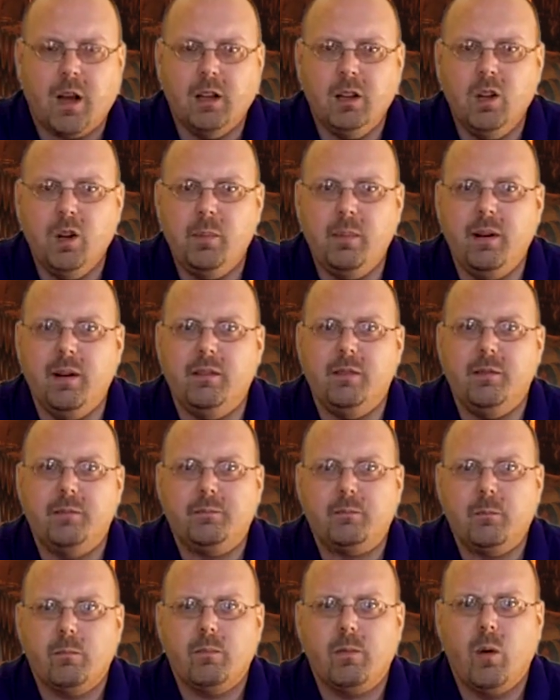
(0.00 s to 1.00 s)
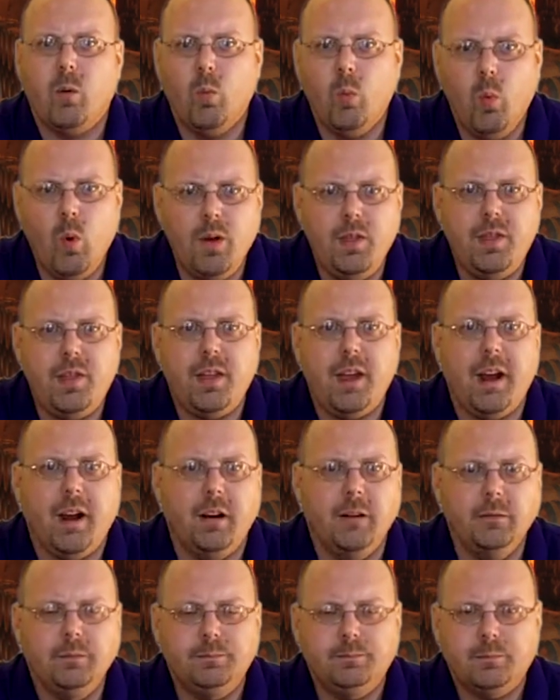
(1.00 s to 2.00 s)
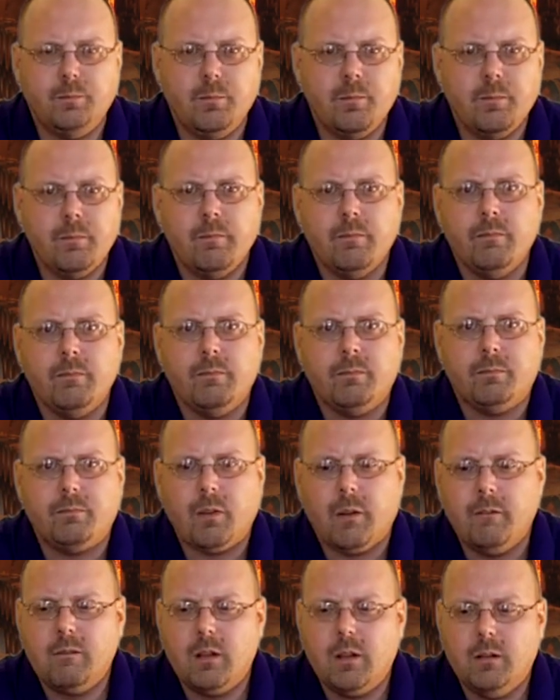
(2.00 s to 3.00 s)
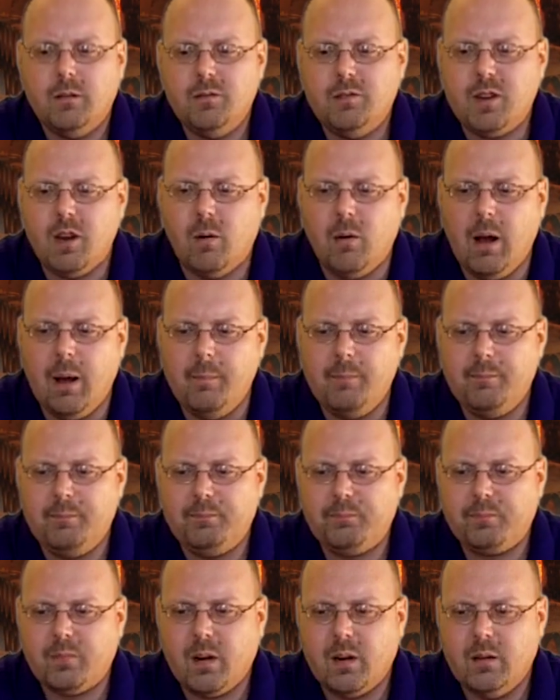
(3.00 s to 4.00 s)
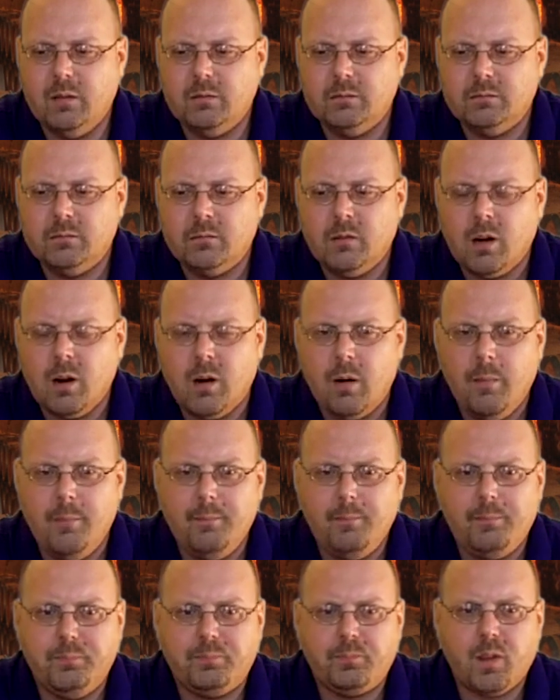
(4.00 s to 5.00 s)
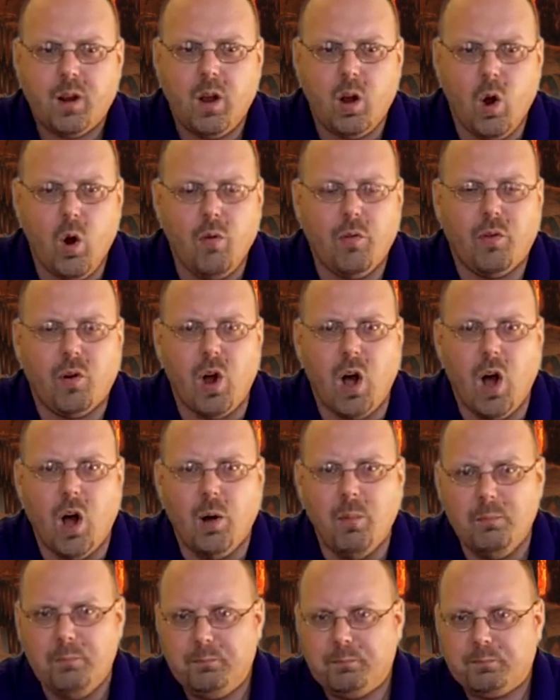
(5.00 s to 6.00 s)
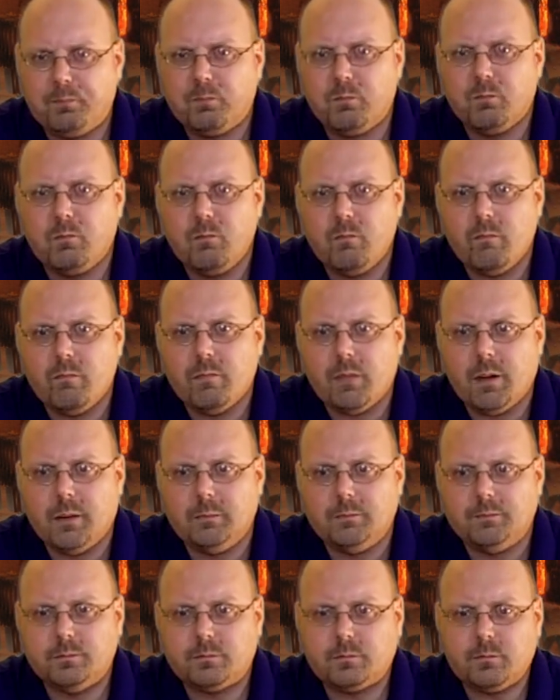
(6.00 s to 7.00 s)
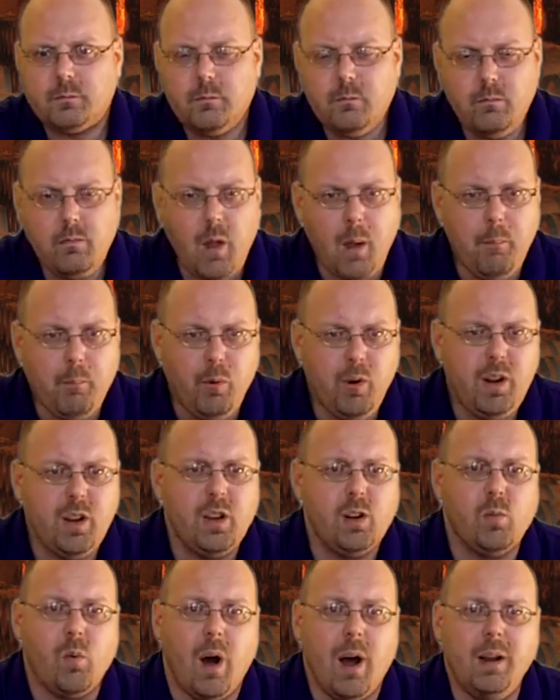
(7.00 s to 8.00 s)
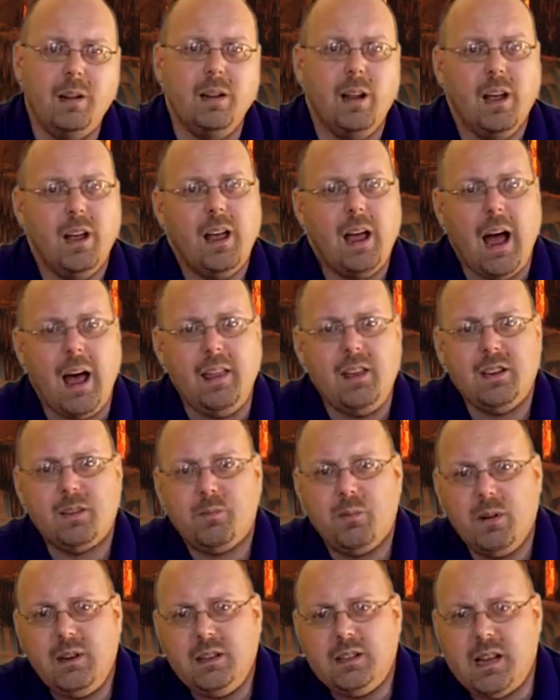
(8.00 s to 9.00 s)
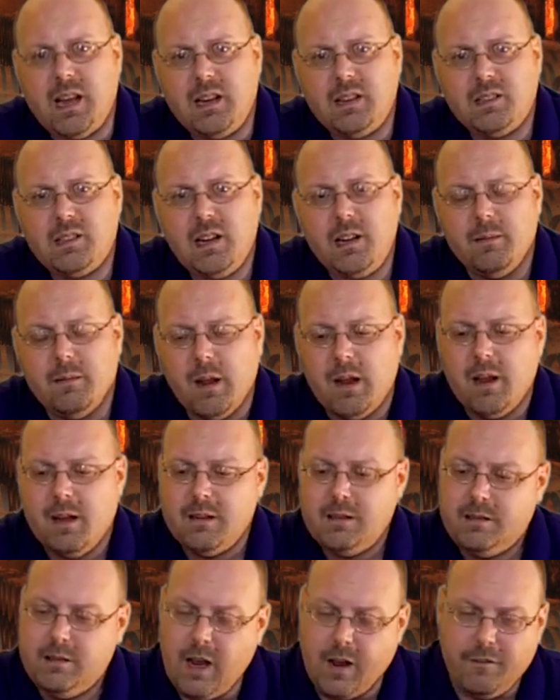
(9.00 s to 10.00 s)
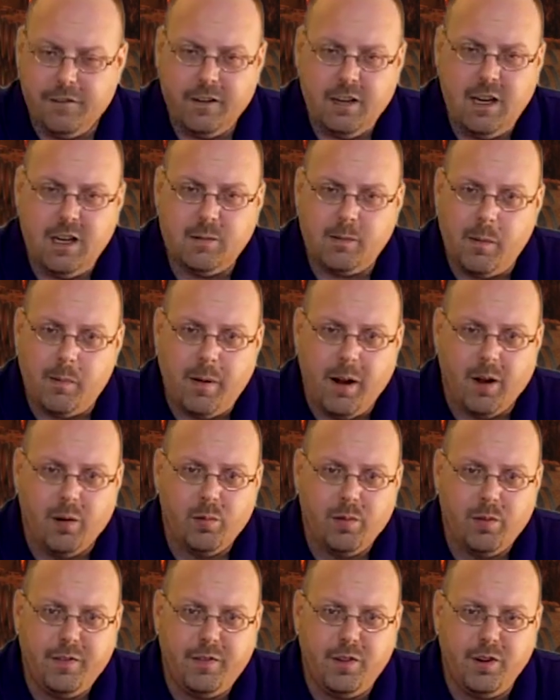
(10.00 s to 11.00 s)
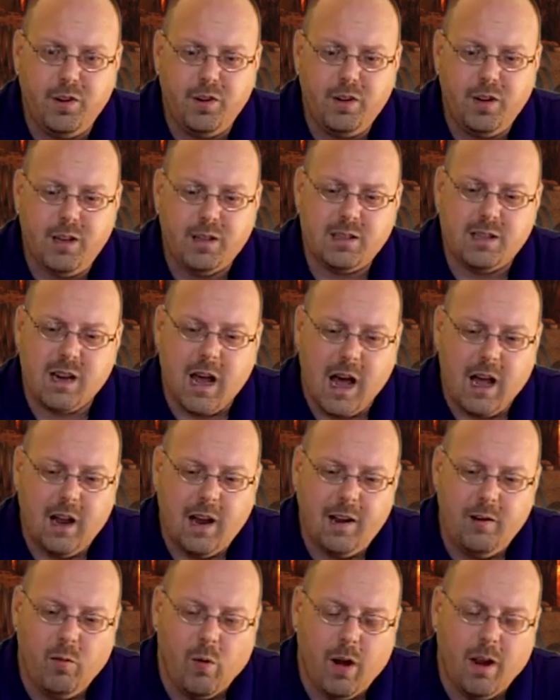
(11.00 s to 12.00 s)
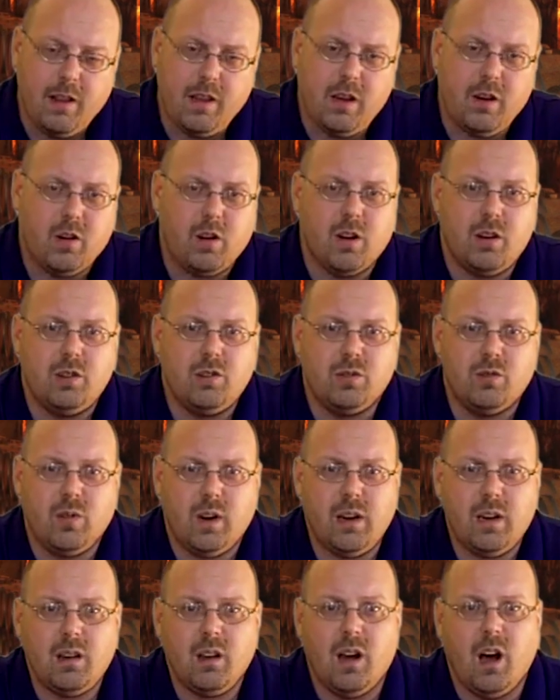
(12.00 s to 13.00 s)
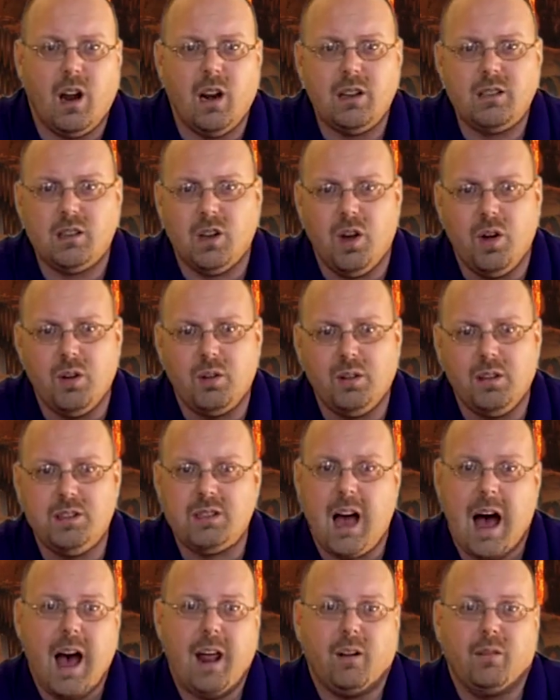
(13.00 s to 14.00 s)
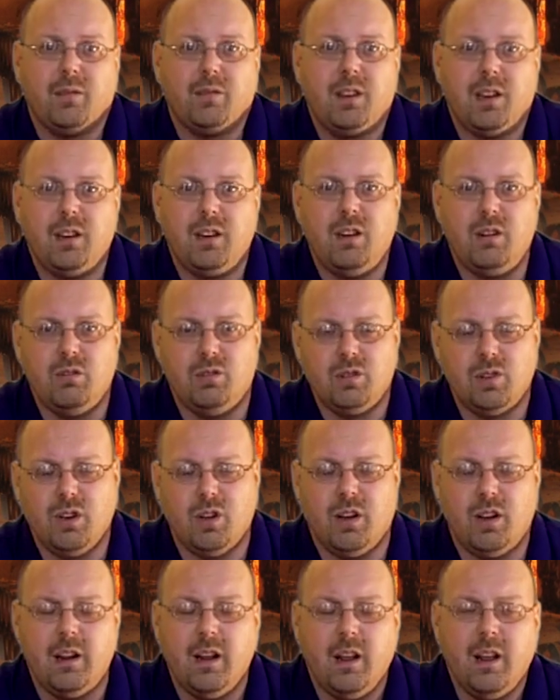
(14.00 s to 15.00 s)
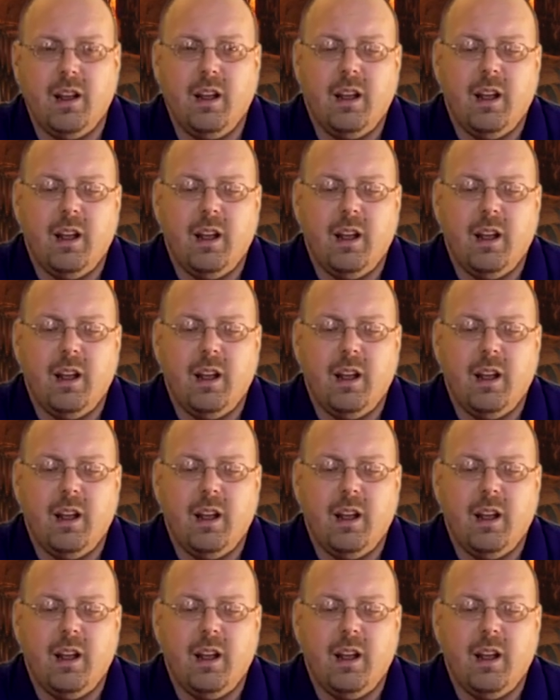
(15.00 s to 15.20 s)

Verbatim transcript: a little bit of wood there. So um, overall, a pretty good wine. I think it's pretty tasty. Definitely needs to be paired with food. It's not a wine that you're going to drink on its own, which I don't think you should.